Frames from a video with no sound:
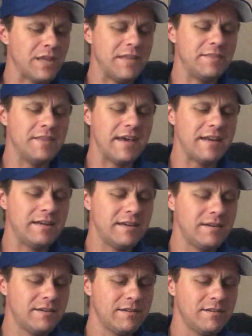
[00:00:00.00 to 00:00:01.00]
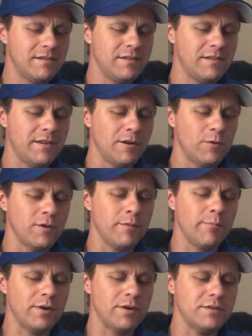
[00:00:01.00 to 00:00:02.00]
And then there were the
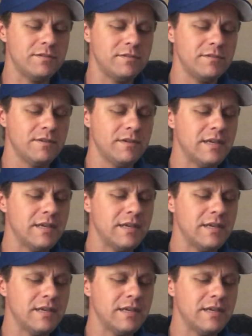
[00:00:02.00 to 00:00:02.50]
birds.